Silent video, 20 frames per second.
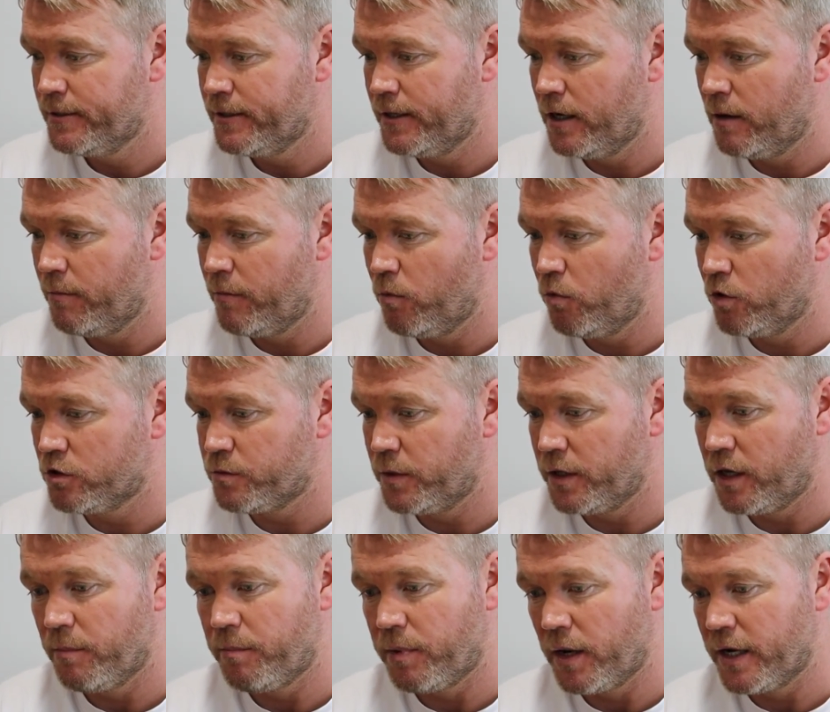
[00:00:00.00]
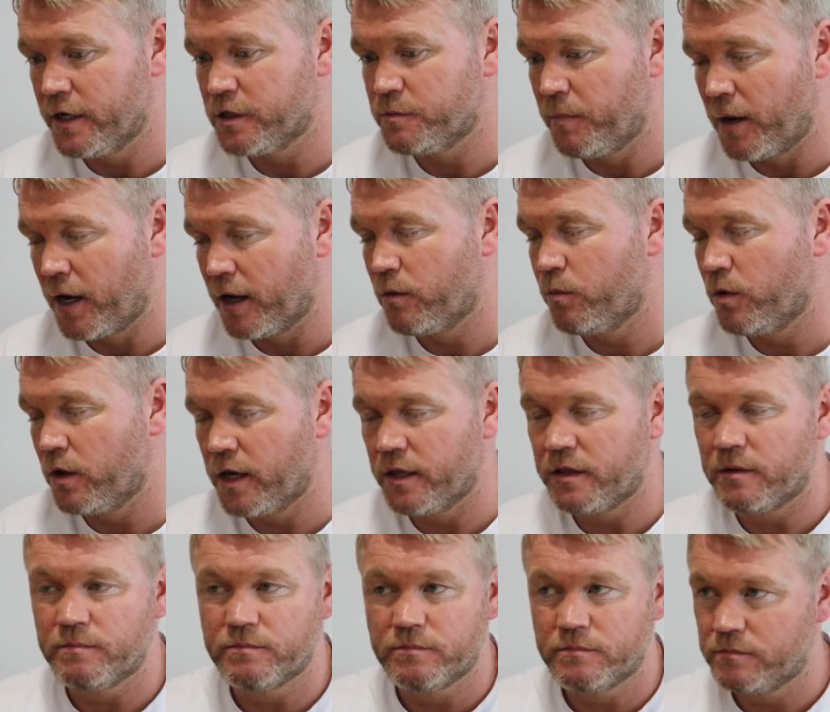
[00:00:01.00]
But once we get players back, we'll get
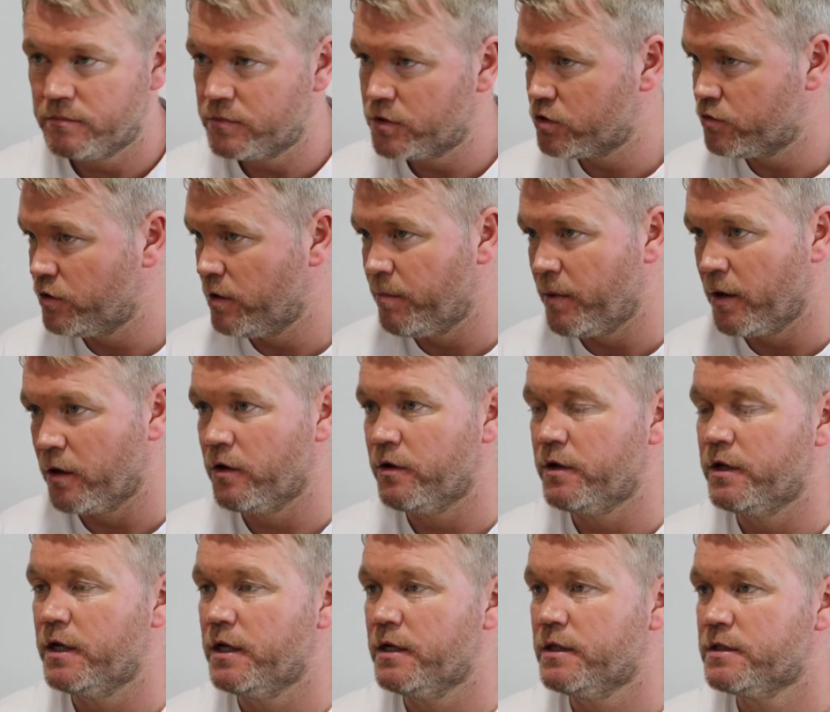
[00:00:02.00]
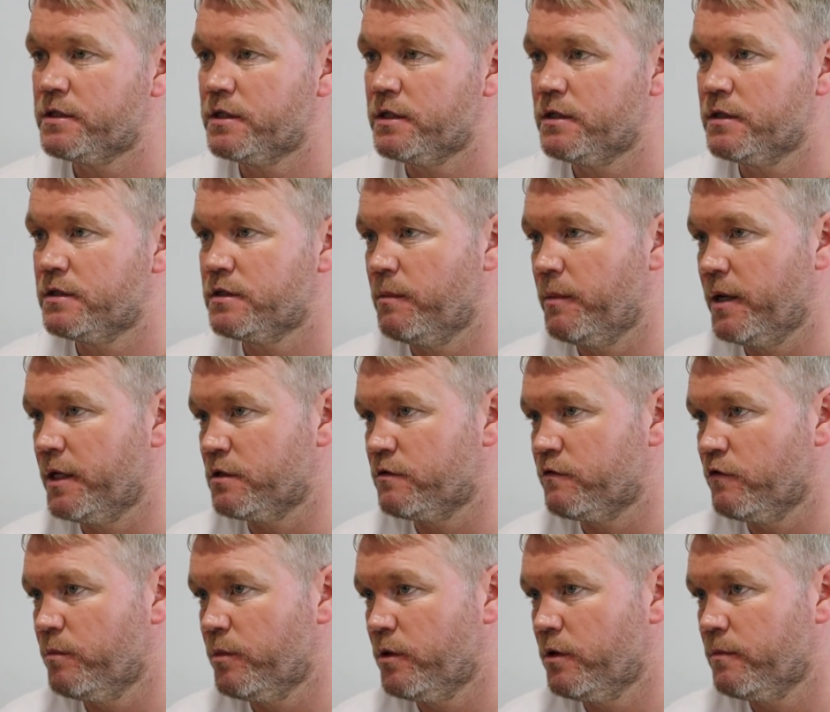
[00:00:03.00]
them straight back out again to men's
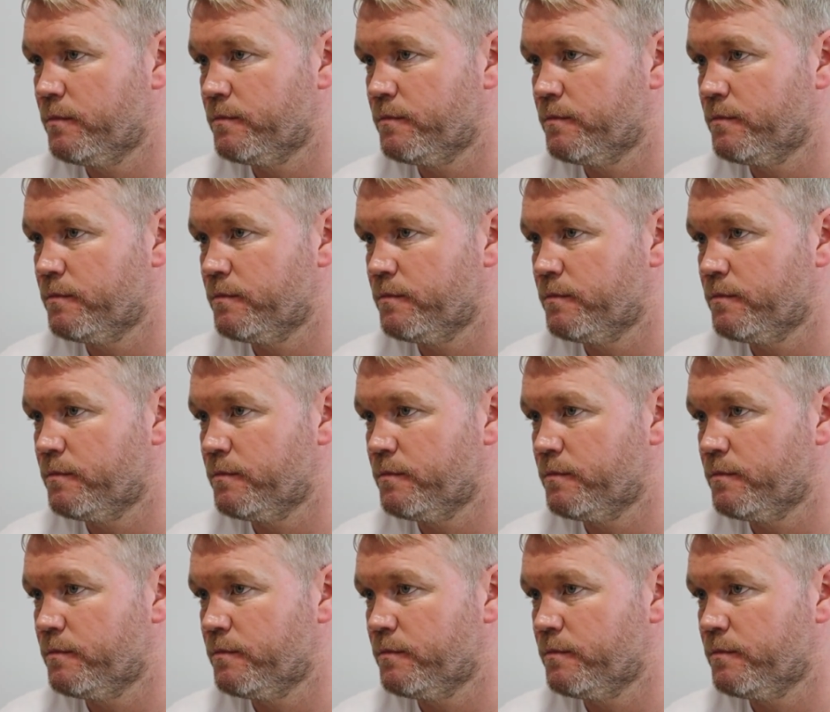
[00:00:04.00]
football.